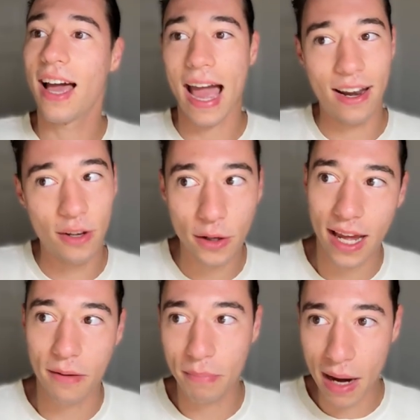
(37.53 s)
and look
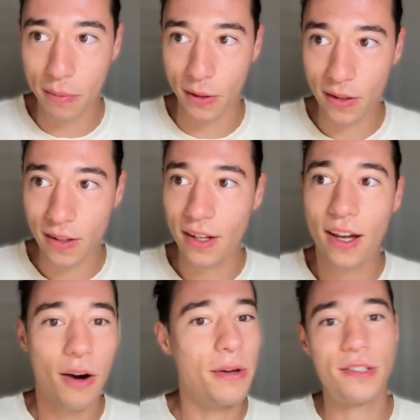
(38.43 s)
at Bubble,
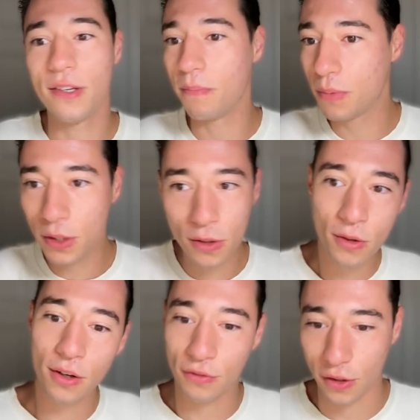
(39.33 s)
we see
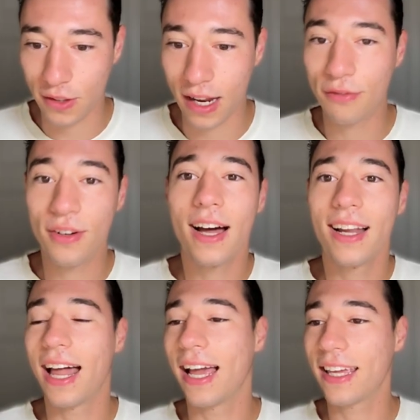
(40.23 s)
beautiful stuff.
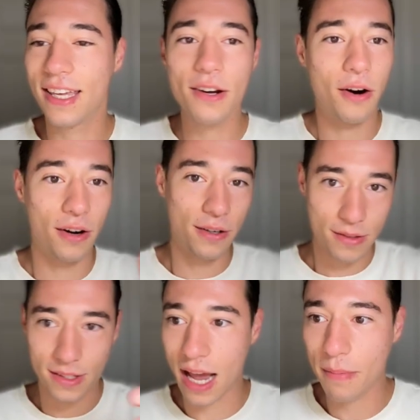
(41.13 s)
Like here are
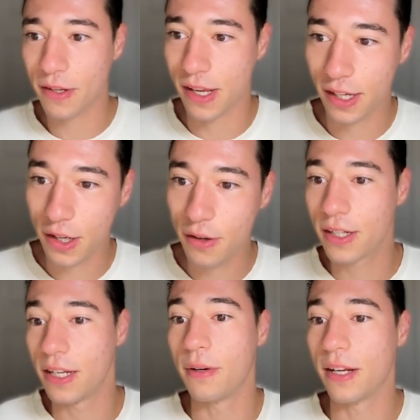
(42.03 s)

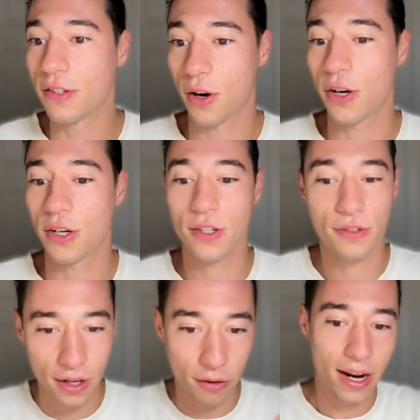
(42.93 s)
cybersecurity researchers
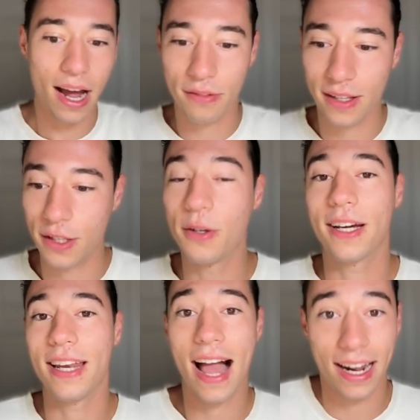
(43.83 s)
figuring out that you
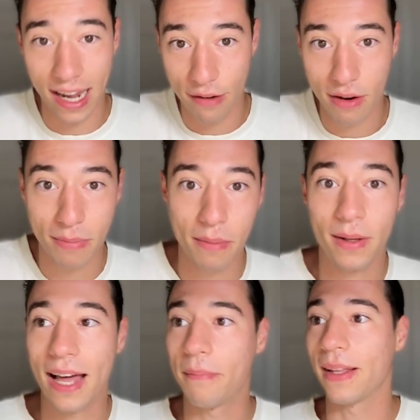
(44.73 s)
can hack every bubble
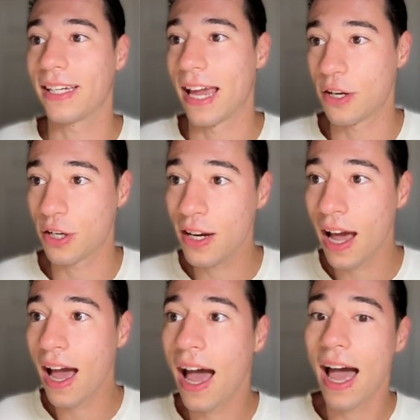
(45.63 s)
application.
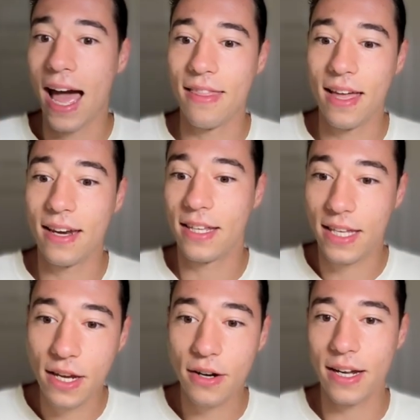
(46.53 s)
And then
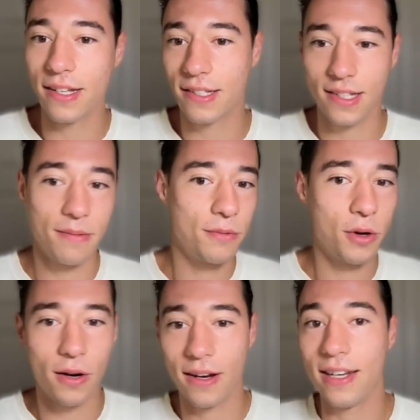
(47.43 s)
here is
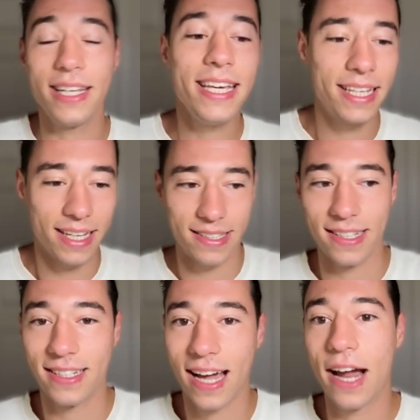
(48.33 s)
someone leaking his
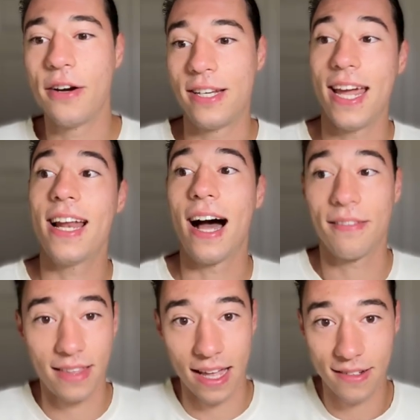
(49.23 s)
entire data
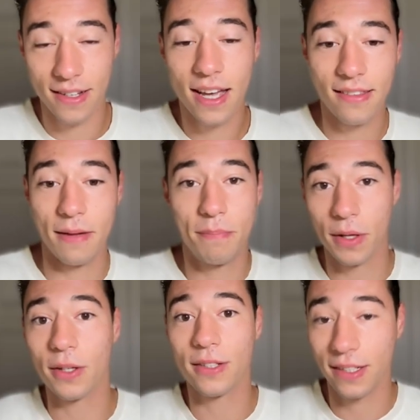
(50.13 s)
that they
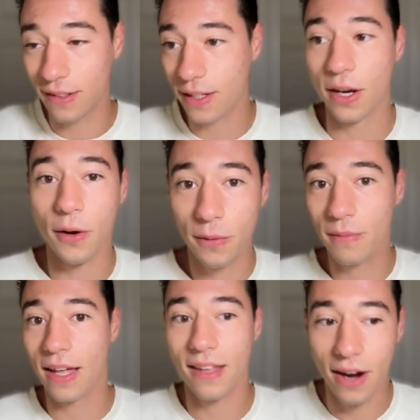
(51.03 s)
built, you know,
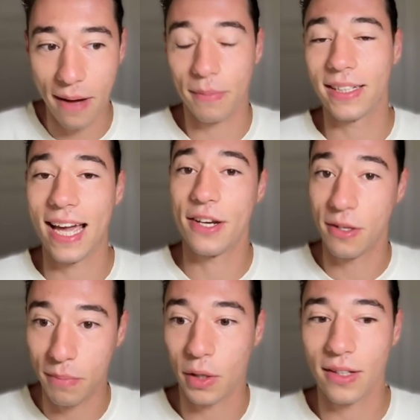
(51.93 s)
in their application
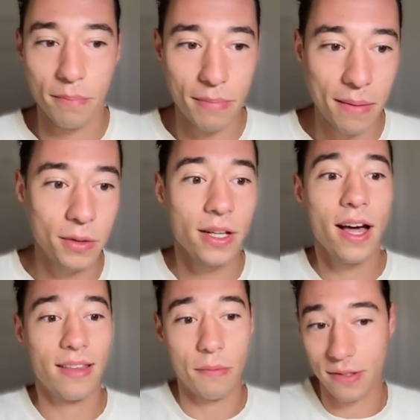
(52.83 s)
built in bubble.
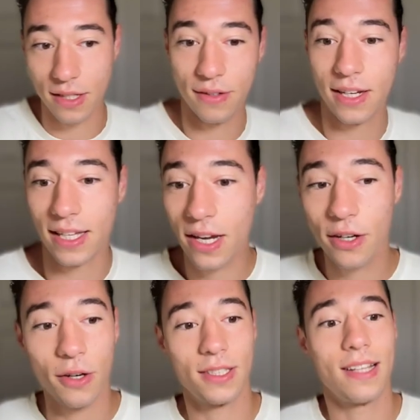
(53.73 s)
That was even a year
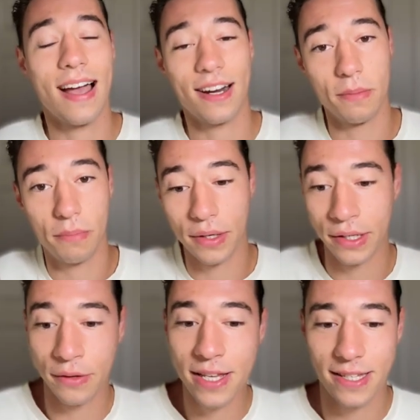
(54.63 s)
ago, so it's actually pretty
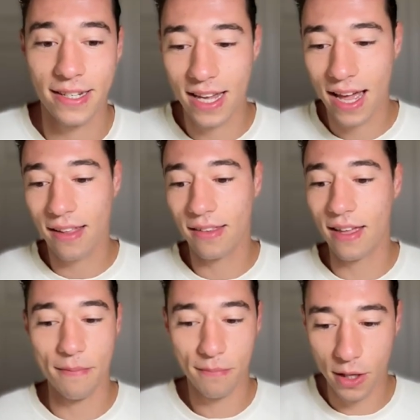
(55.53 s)
recent
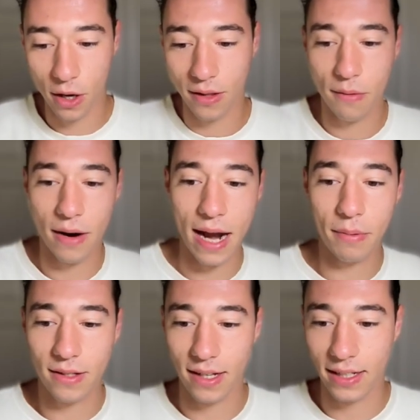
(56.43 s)
um, you know, they were able
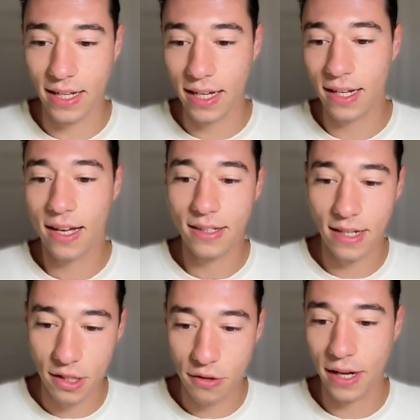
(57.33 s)
to leak
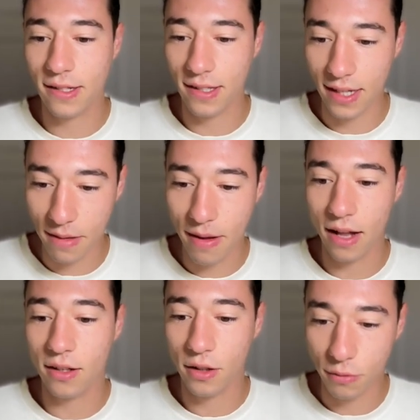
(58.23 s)
districts,
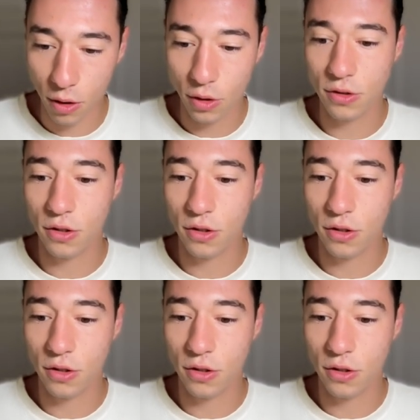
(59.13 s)
email, roles,